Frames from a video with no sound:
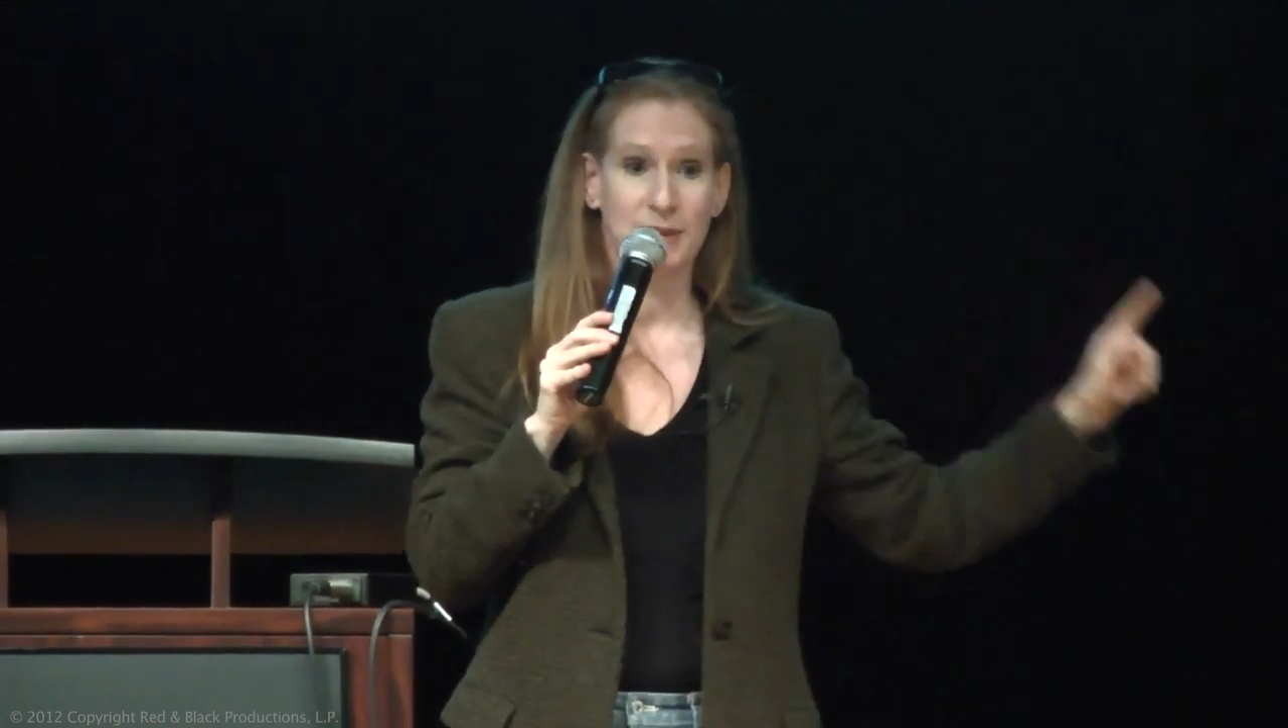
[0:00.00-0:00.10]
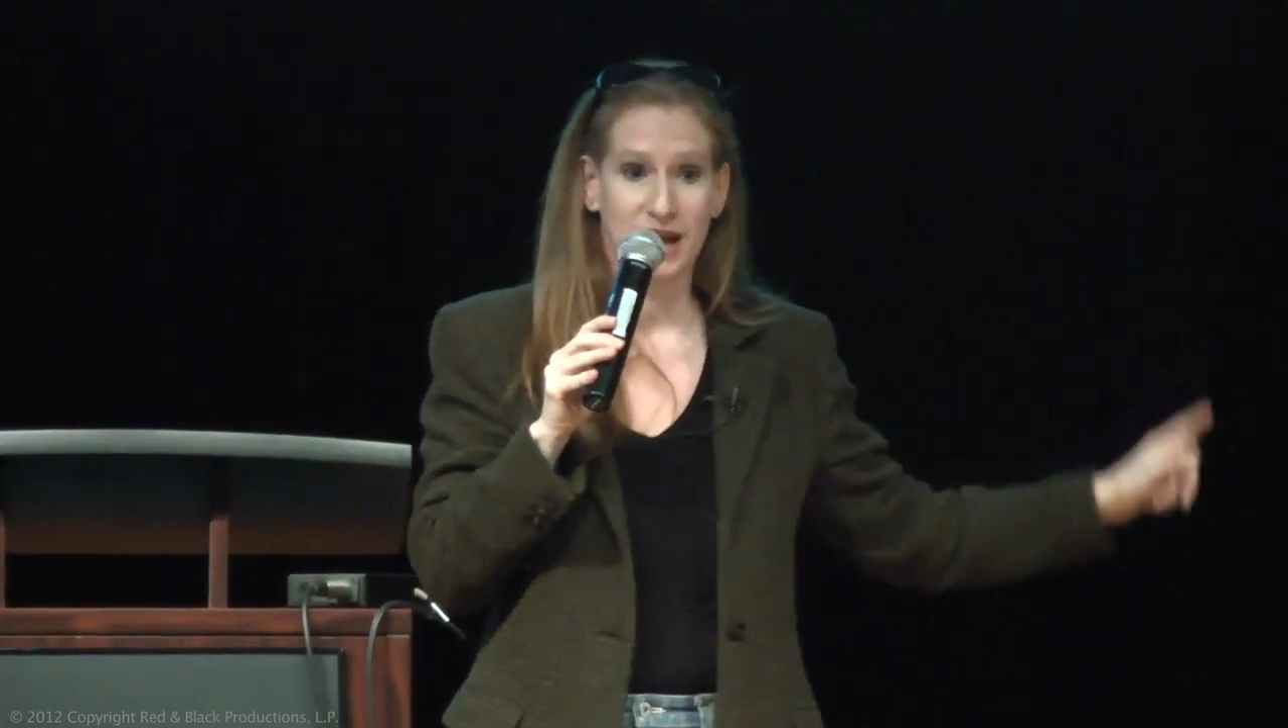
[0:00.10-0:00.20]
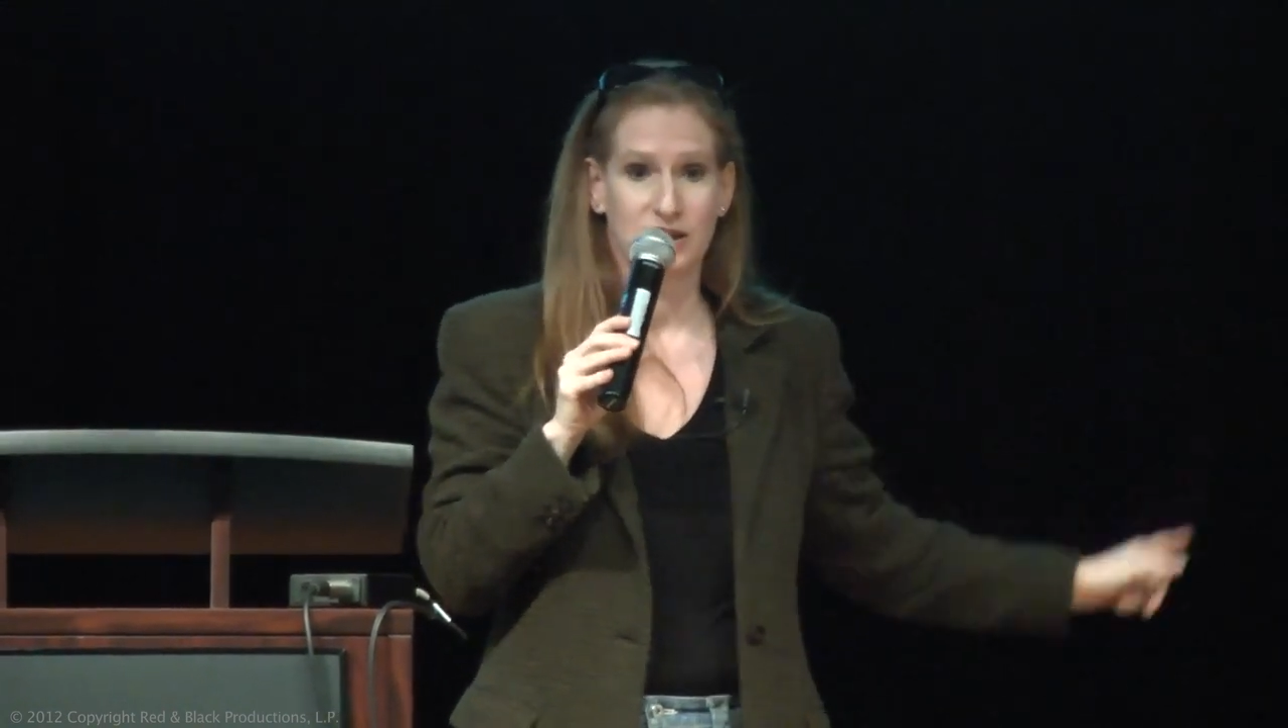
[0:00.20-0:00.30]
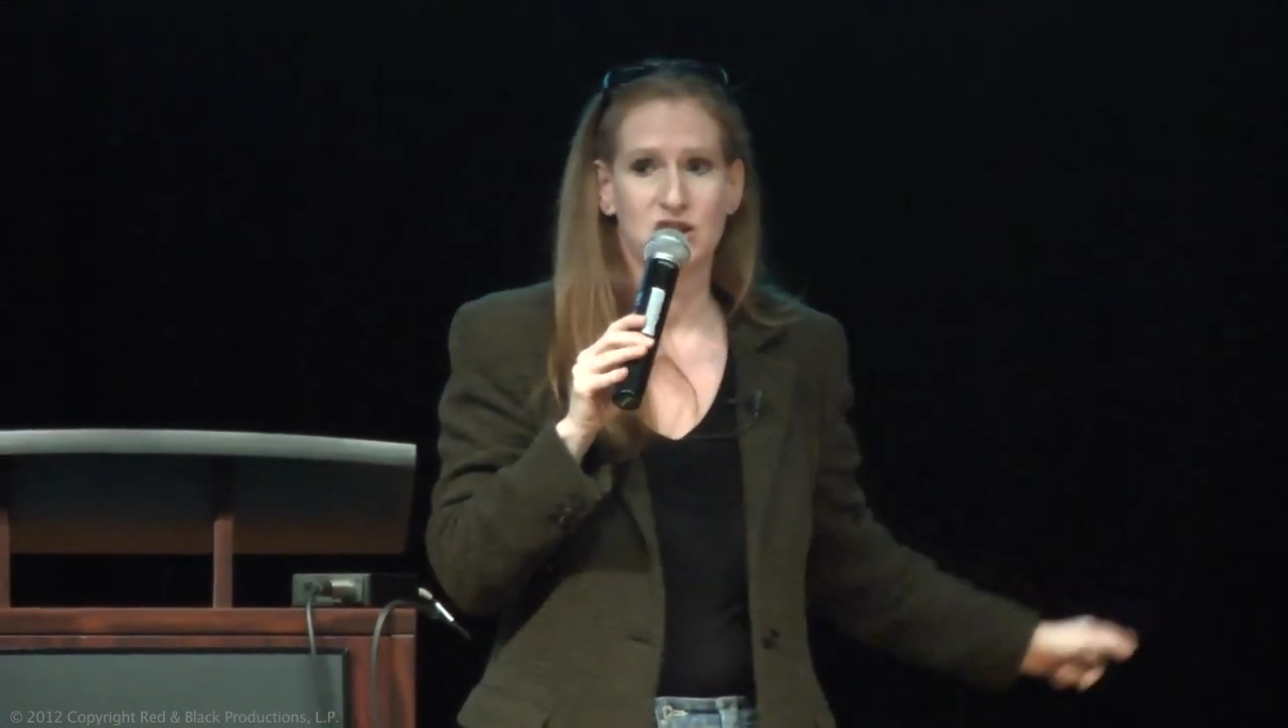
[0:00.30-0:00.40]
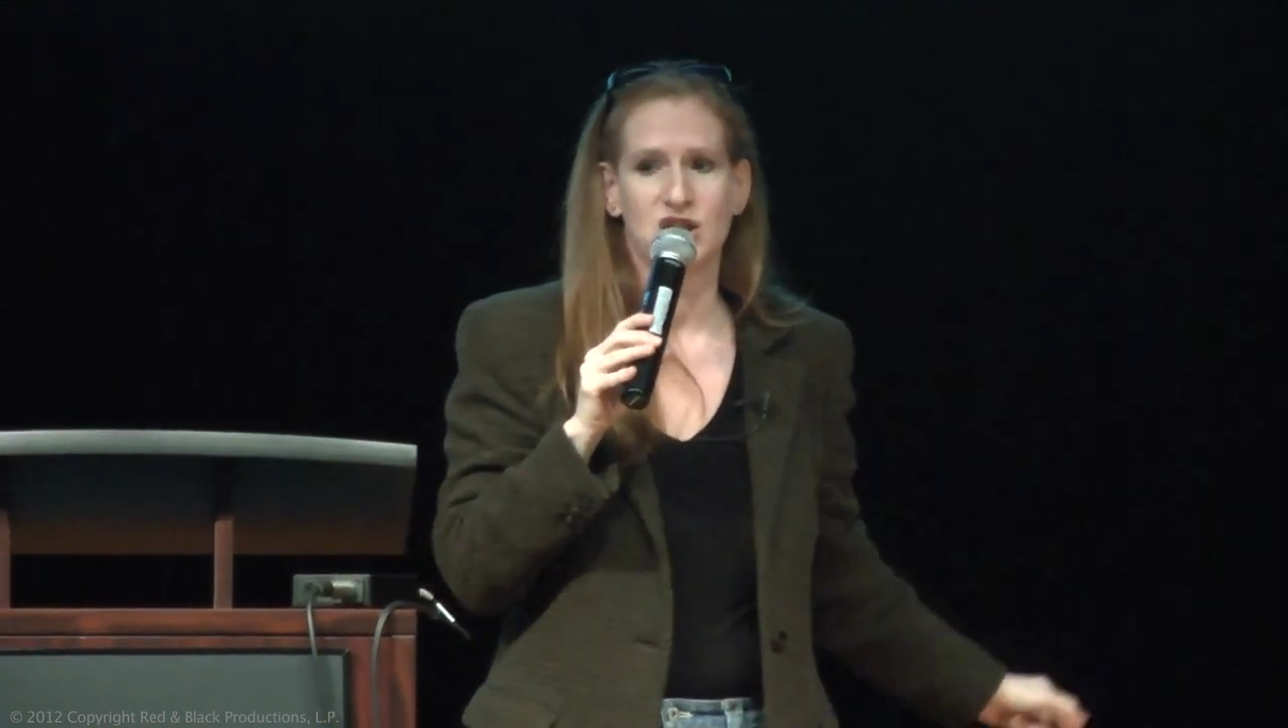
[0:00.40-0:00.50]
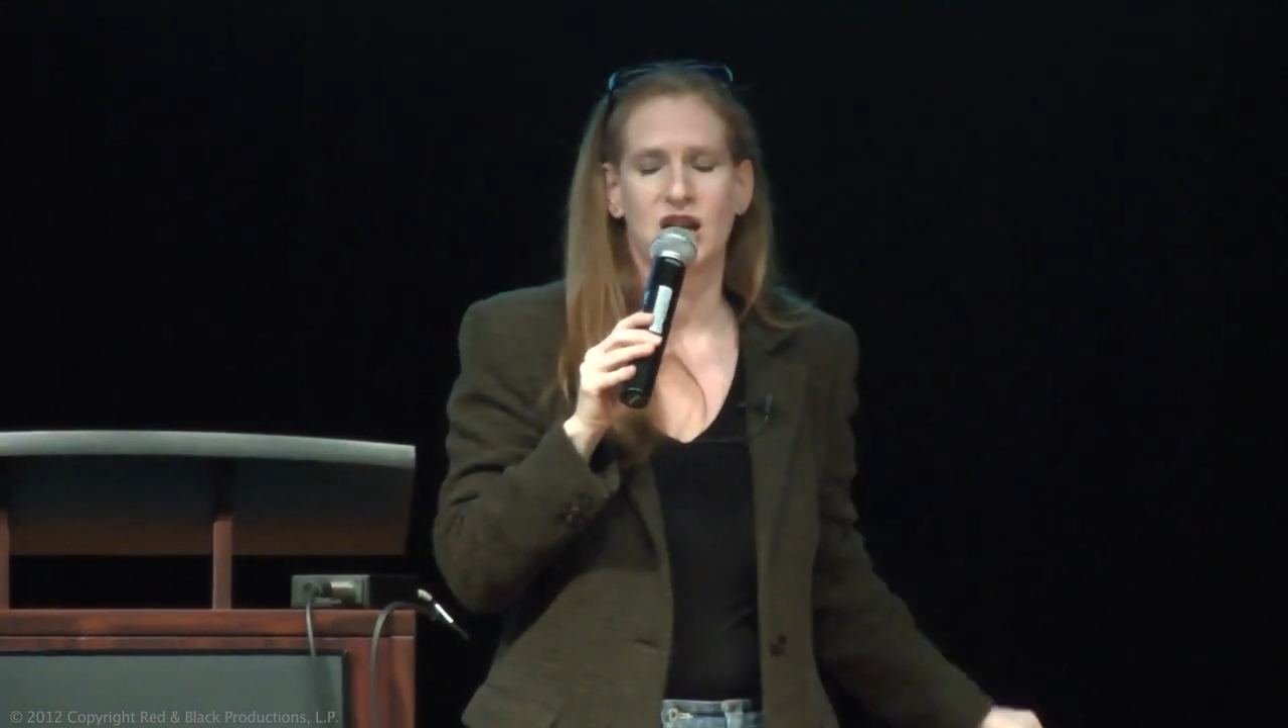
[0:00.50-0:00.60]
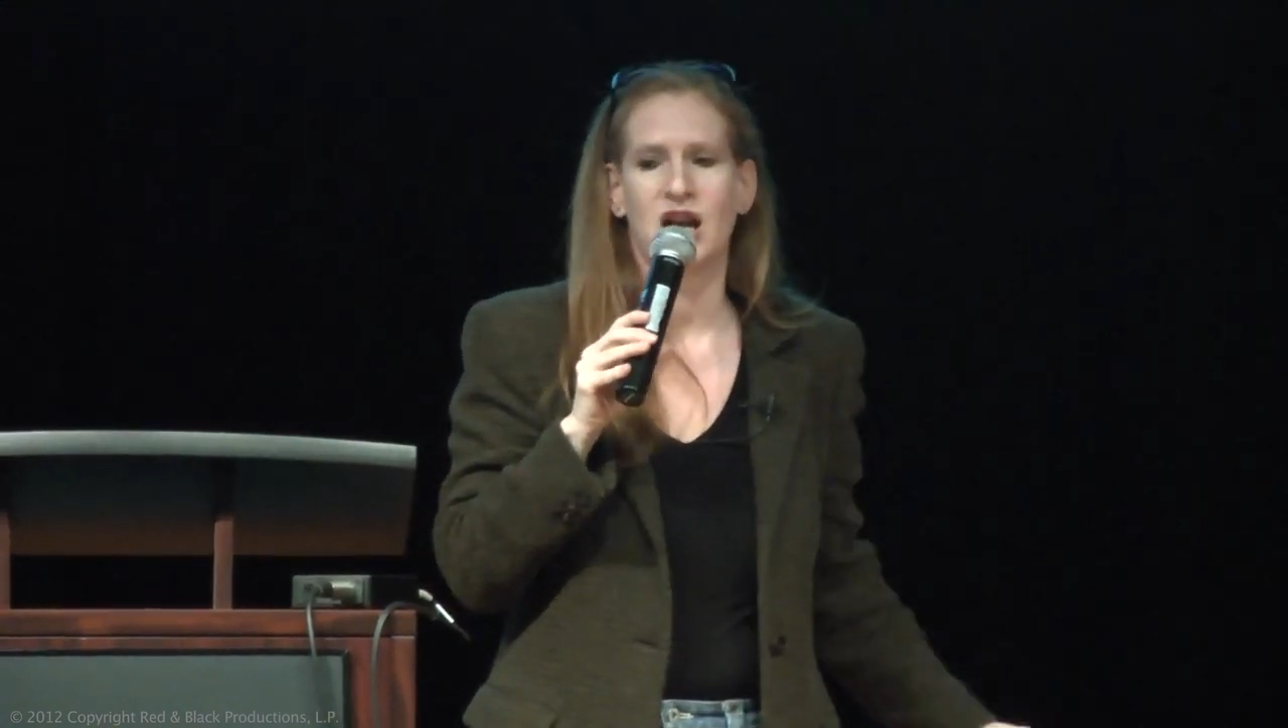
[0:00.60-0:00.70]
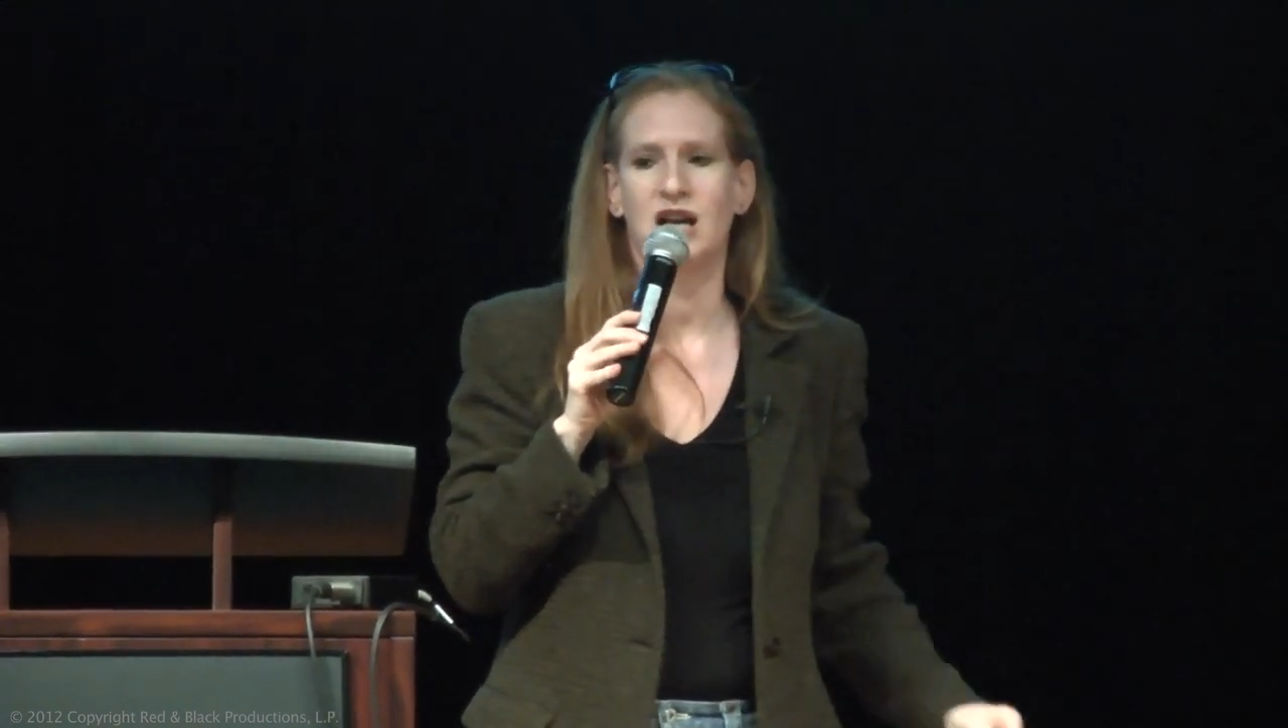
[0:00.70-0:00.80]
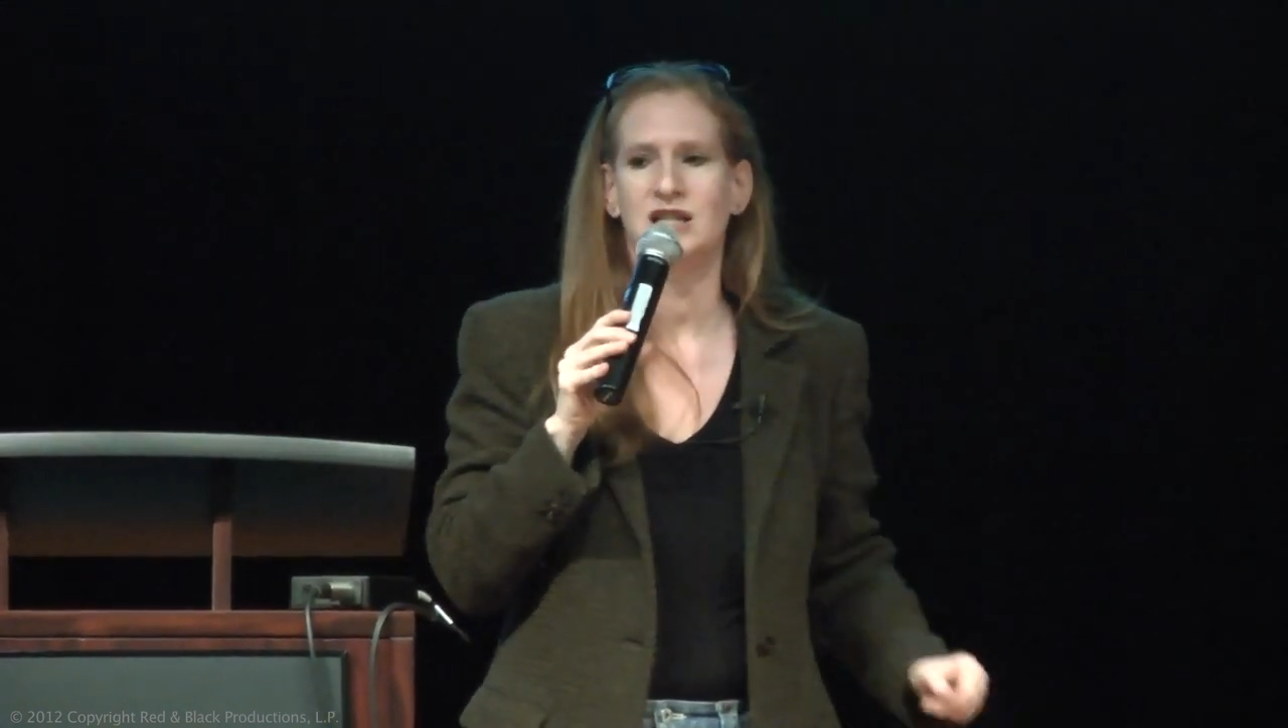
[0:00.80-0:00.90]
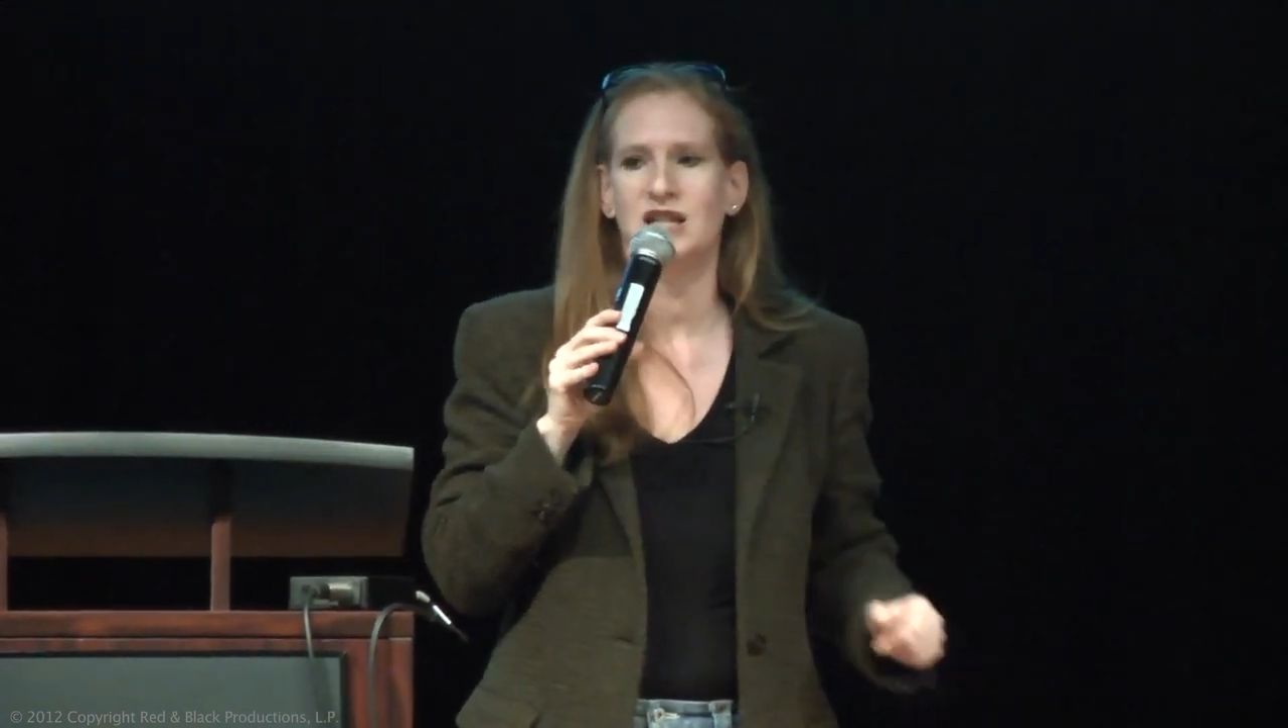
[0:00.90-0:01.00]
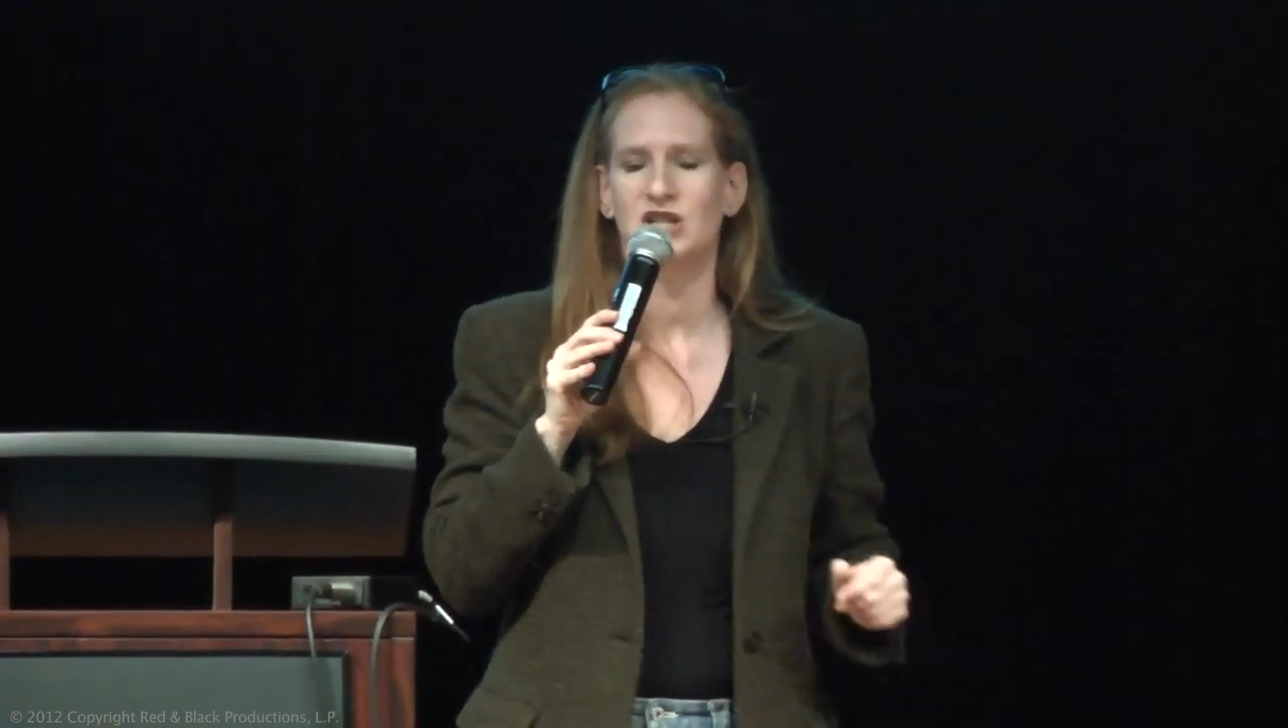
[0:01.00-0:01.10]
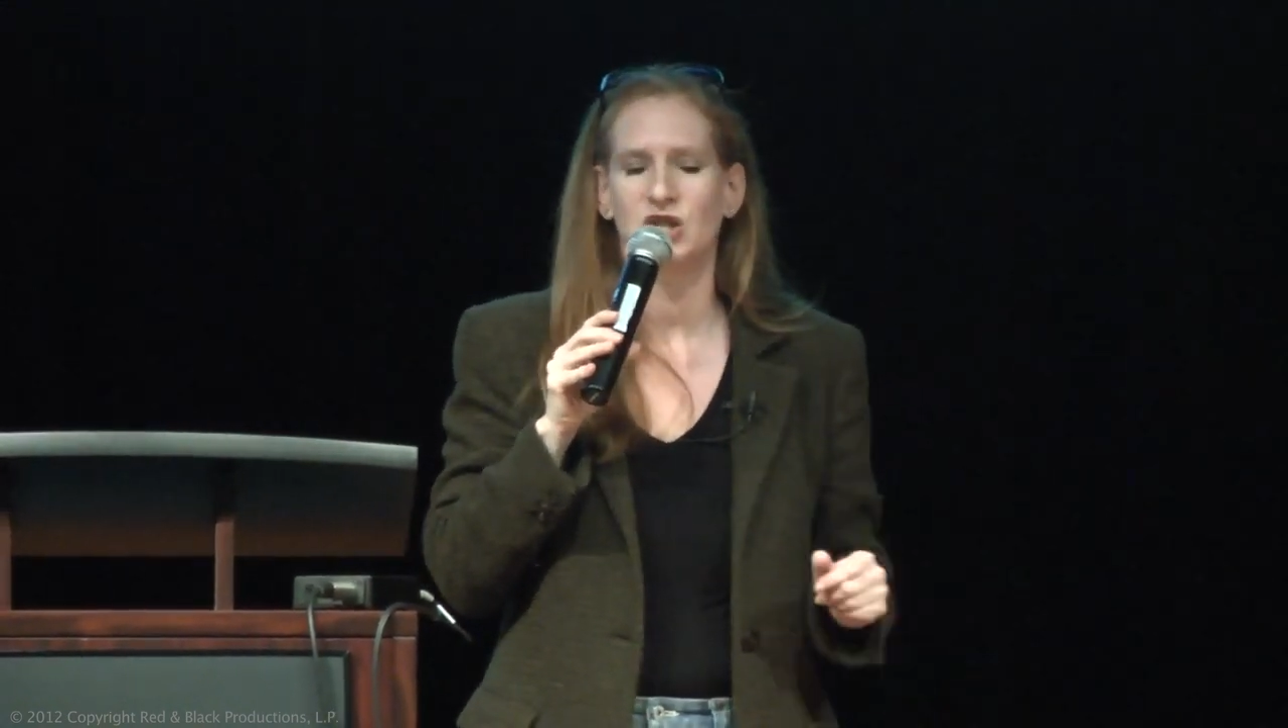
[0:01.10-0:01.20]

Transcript: back in the Shanghai days,